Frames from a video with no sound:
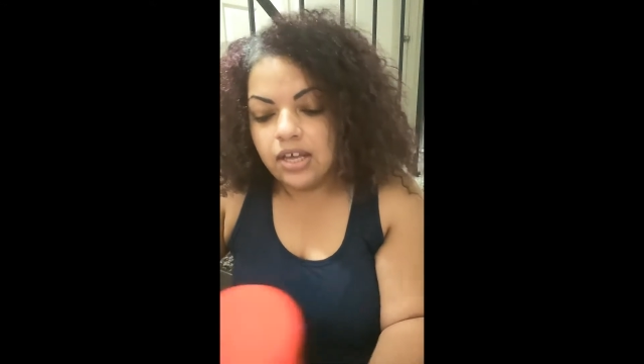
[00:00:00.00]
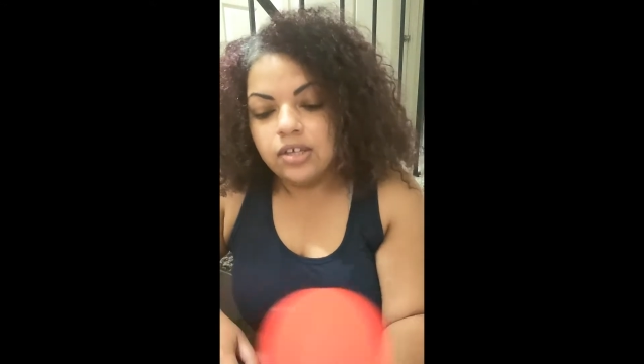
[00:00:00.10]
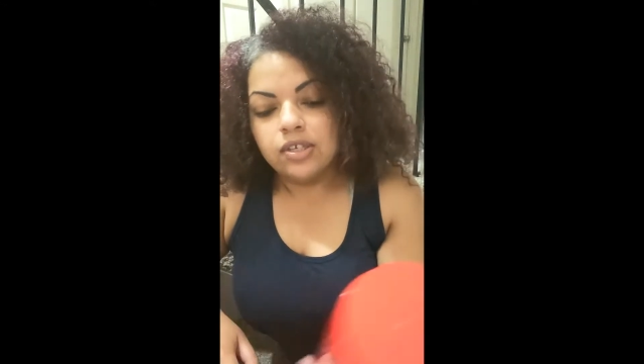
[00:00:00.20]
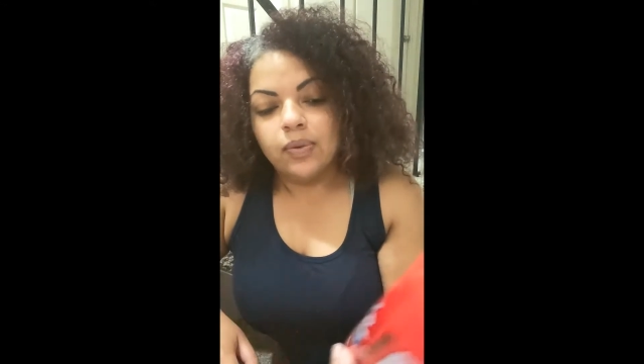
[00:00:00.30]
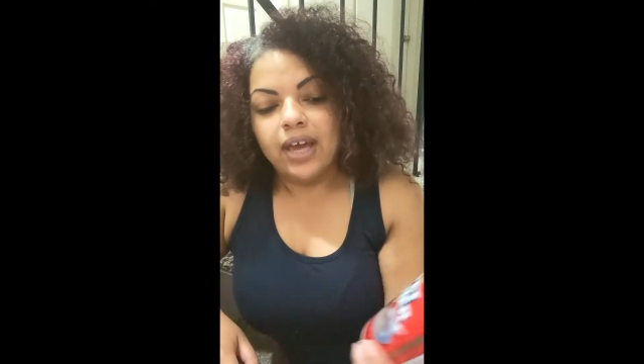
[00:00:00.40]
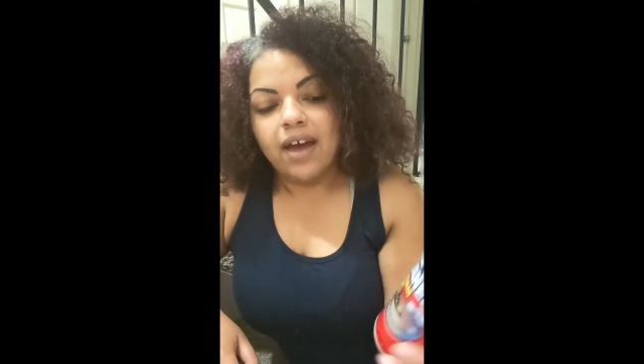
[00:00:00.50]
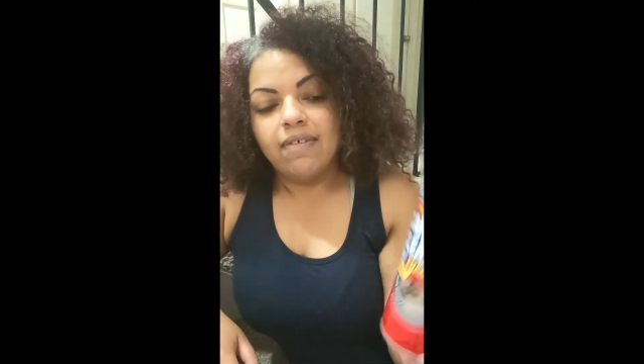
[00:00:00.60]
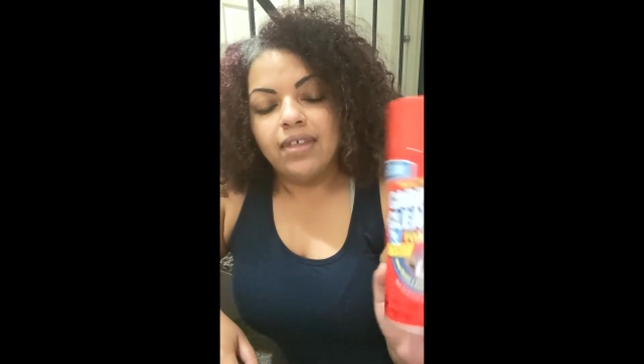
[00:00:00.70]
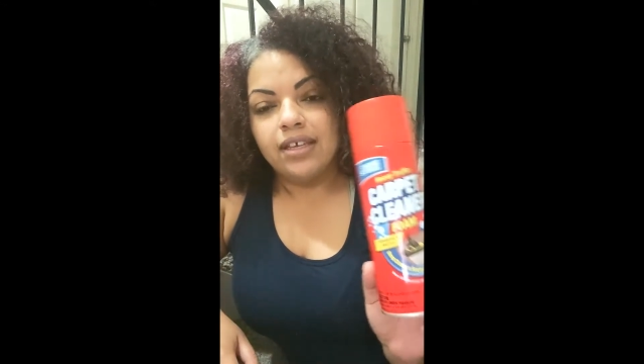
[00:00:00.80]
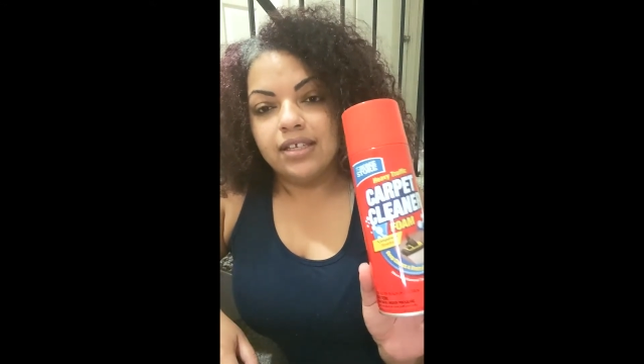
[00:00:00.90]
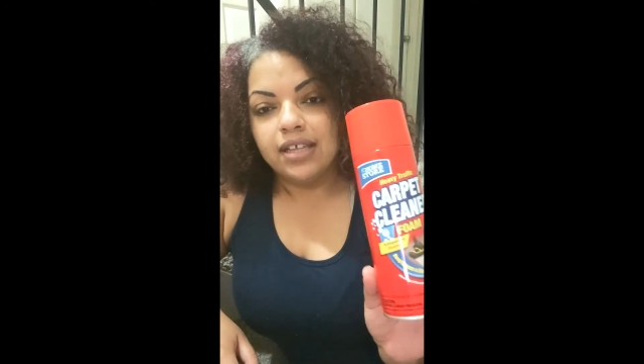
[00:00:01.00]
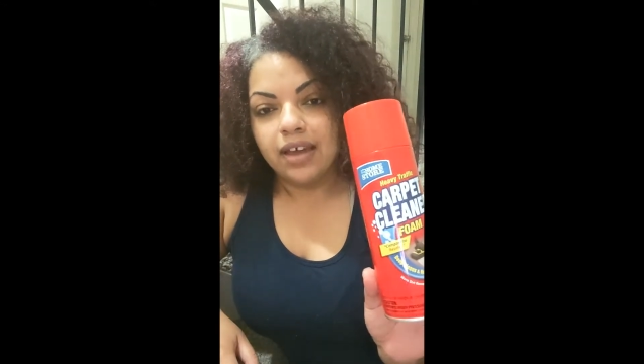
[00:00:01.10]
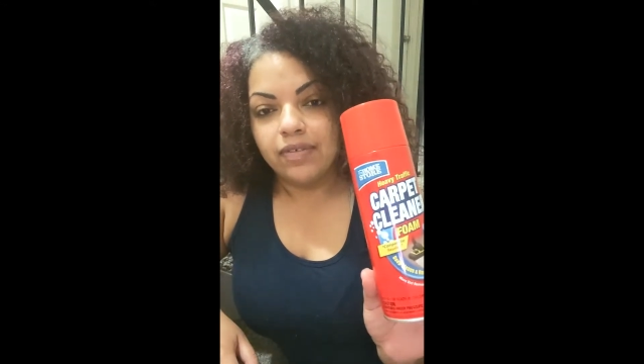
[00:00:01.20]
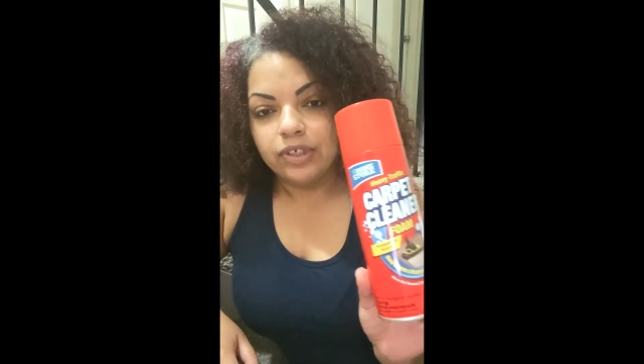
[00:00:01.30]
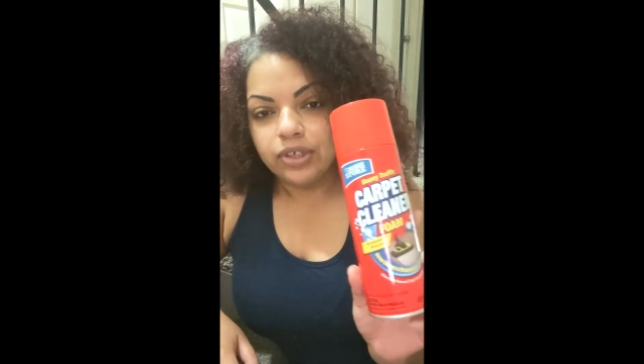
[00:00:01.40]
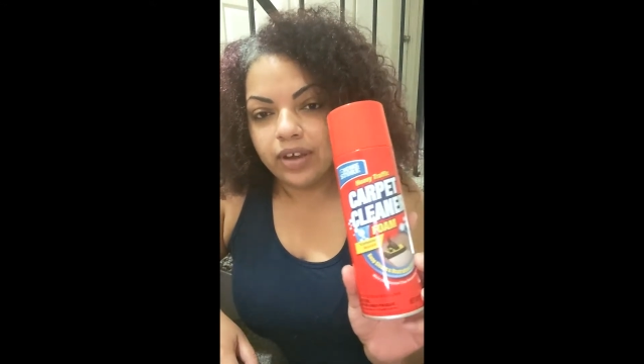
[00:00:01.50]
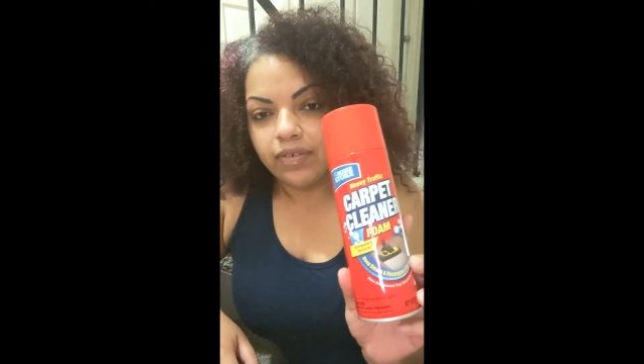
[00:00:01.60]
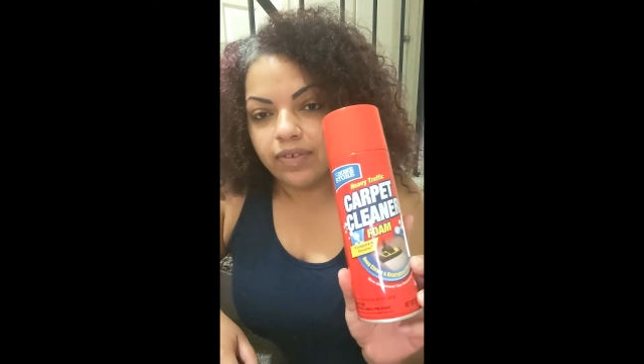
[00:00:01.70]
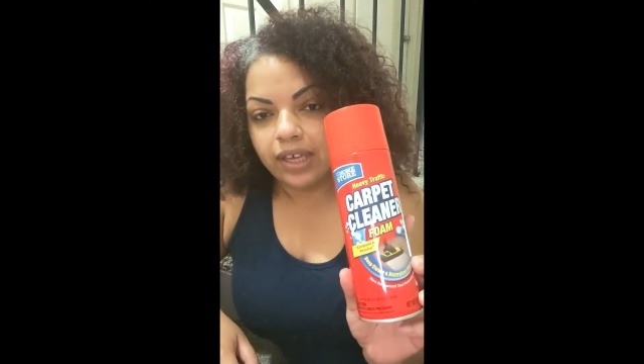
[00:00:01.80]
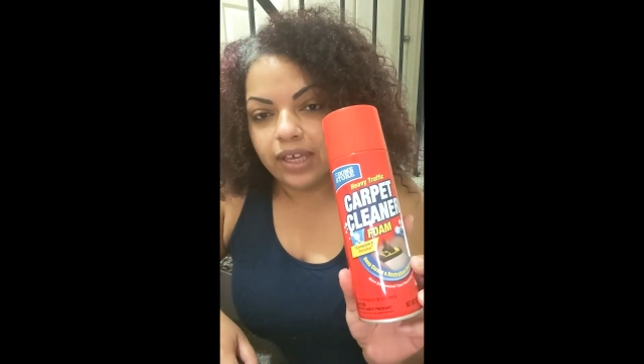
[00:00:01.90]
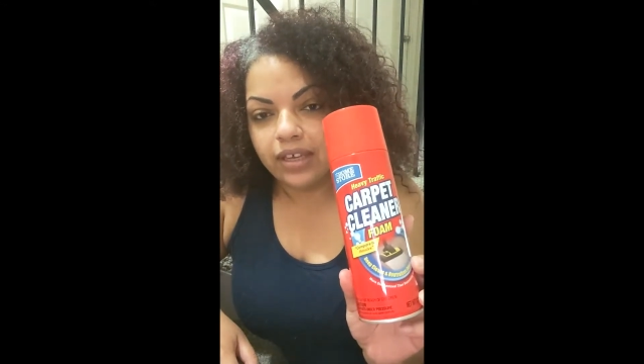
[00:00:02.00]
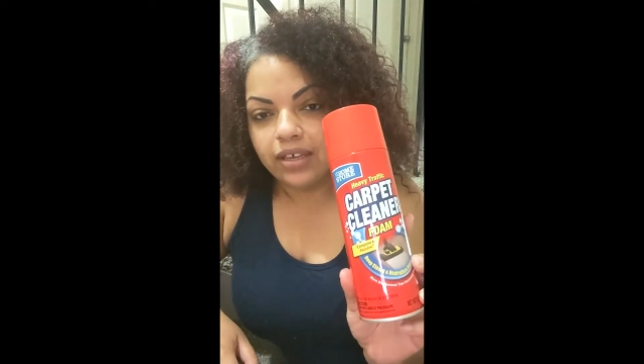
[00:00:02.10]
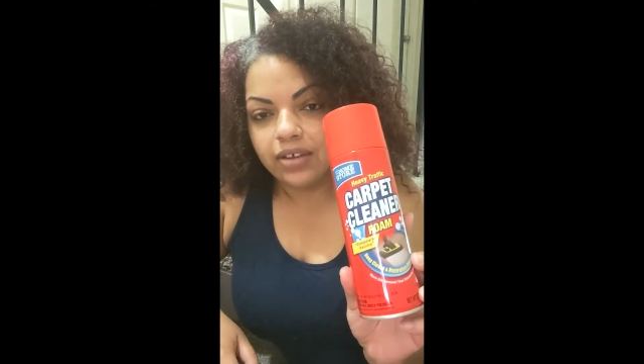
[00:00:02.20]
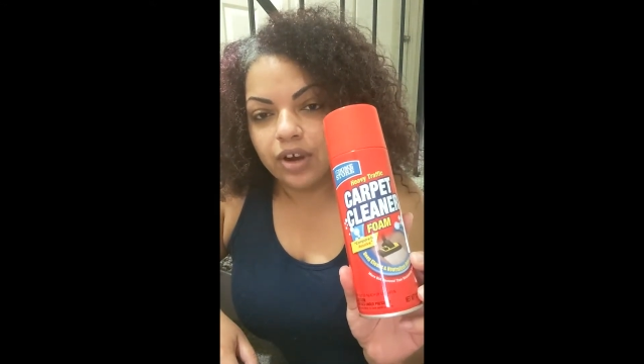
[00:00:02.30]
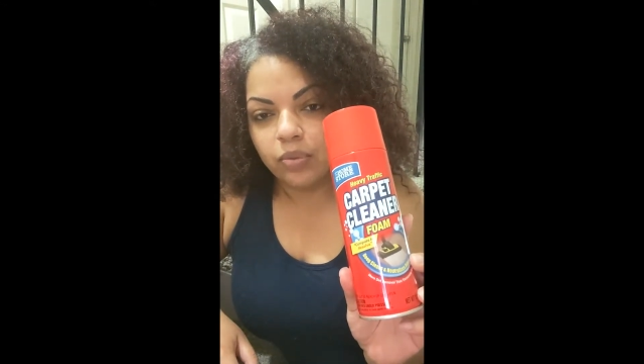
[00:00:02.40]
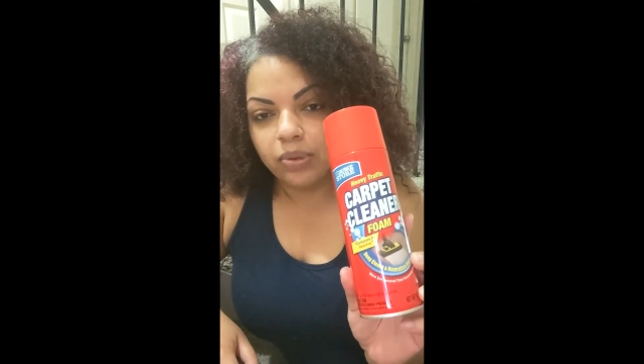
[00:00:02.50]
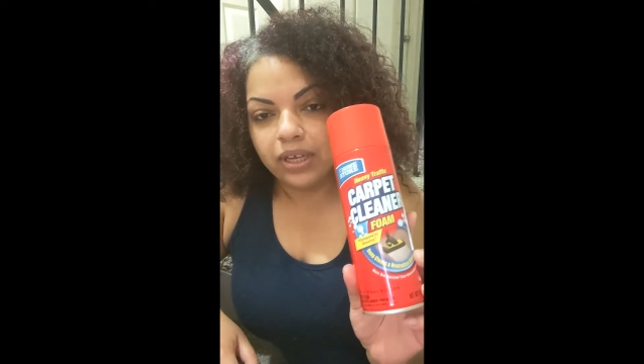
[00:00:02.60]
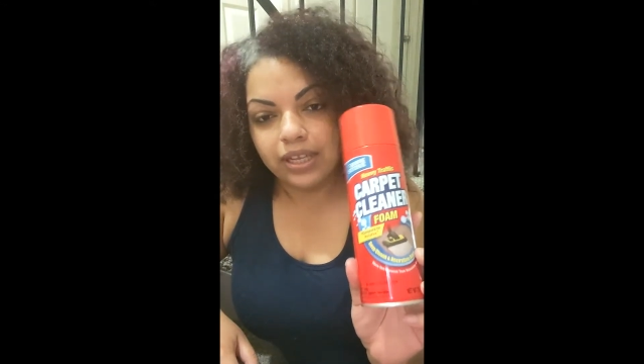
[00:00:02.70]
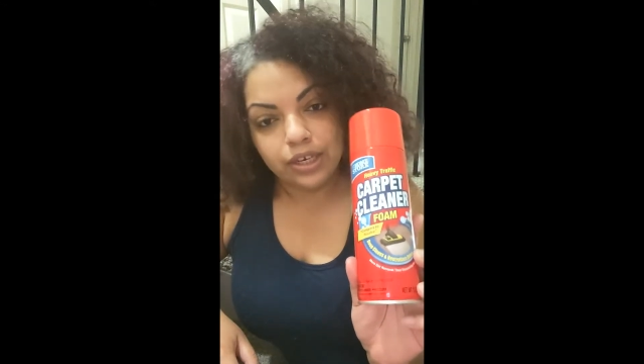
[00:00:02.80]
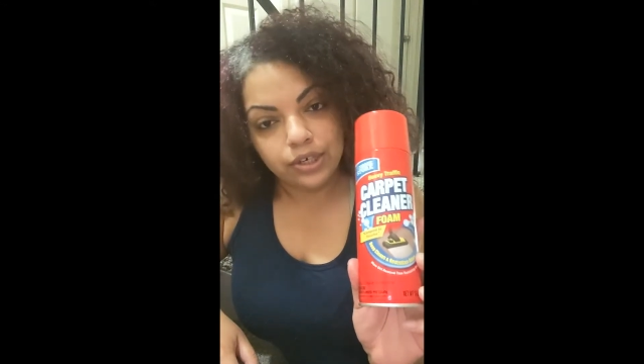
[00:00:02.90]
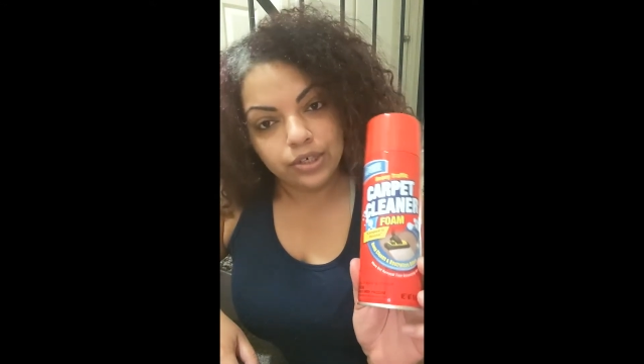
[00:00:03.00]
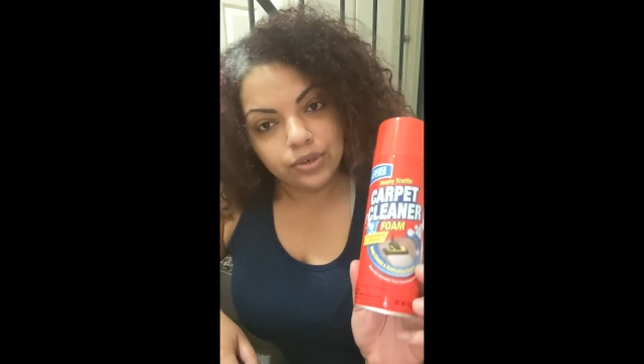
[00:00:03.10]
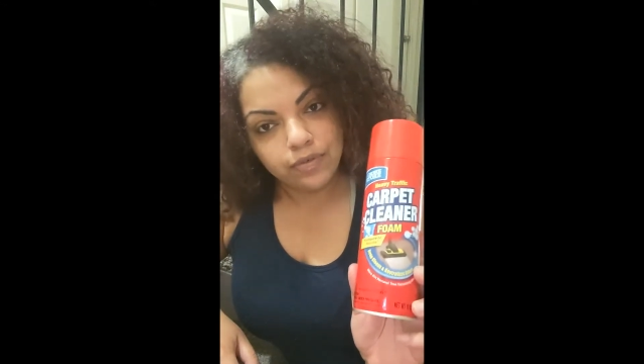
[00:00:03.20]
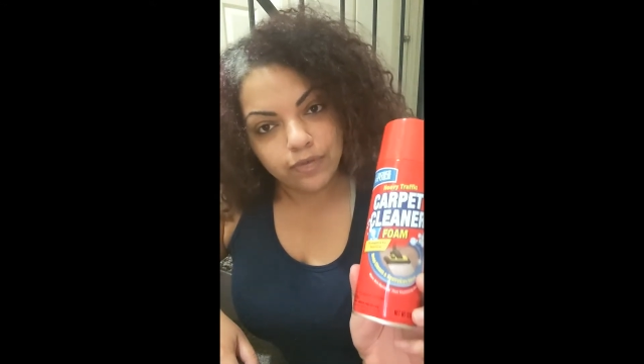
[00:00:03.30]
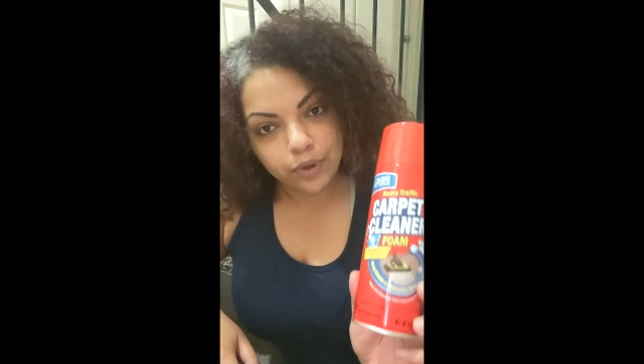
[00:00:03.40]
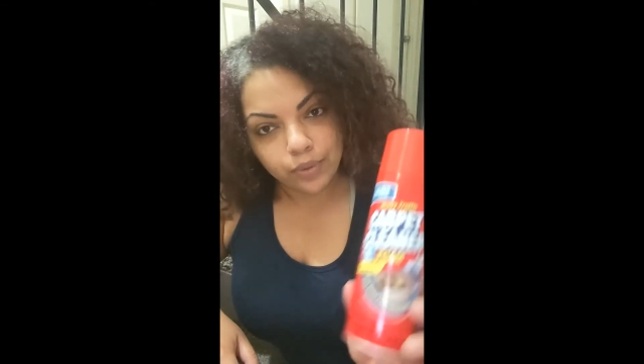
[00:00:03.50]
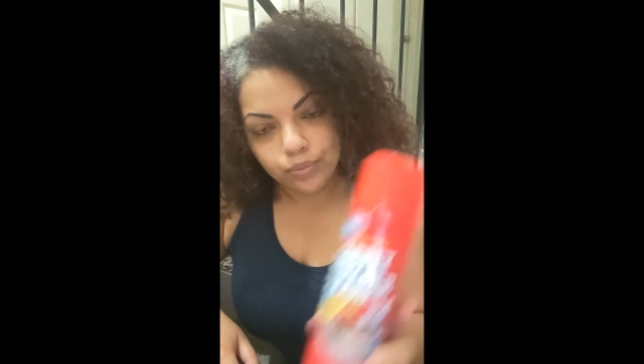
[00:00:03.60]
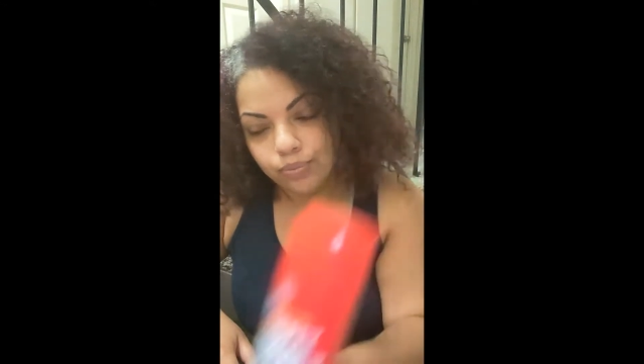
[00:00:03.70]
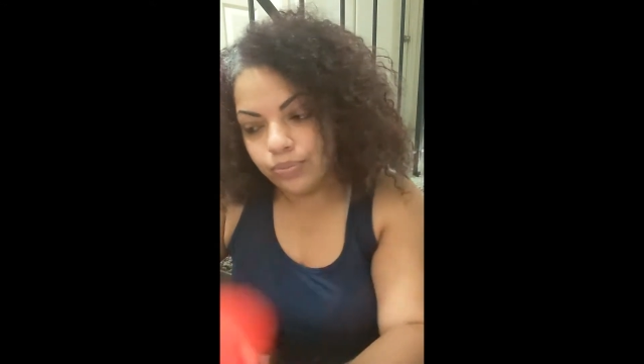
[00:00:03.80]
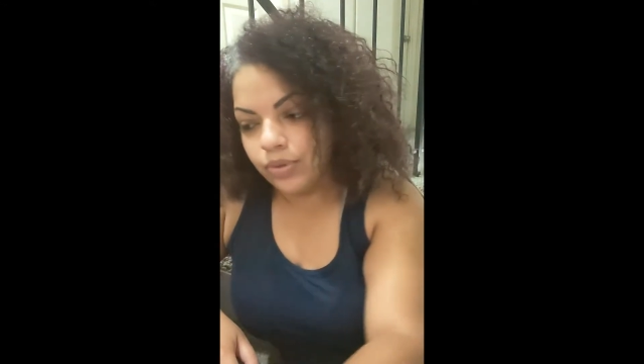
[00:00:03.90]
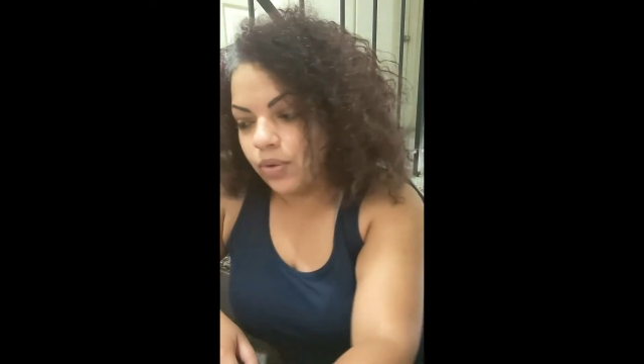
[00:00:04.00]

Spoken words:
So we have this heavy traffic carpet cleaner foam.